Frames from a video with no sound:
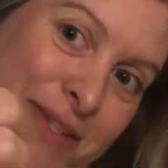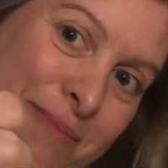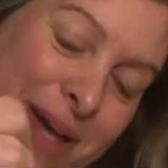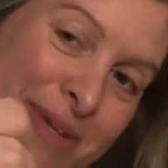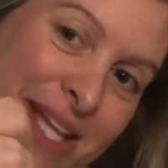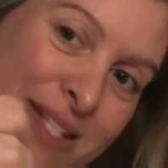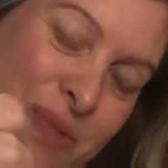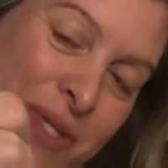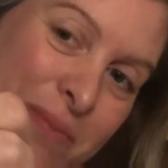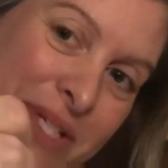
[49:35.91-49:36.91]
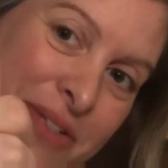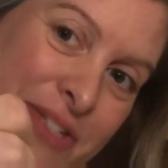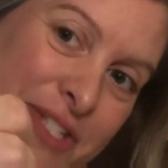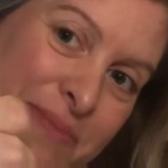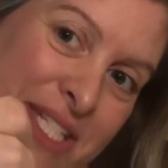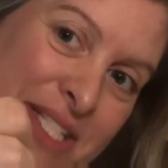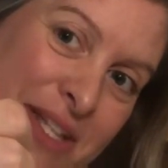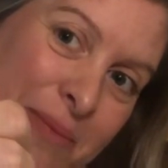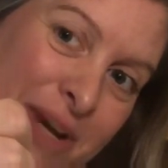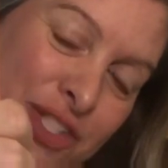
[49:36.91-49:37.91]
maybe that's what appeals to me
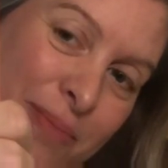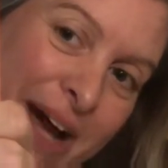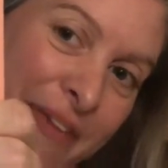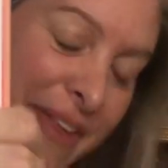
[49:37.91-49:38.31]
so much about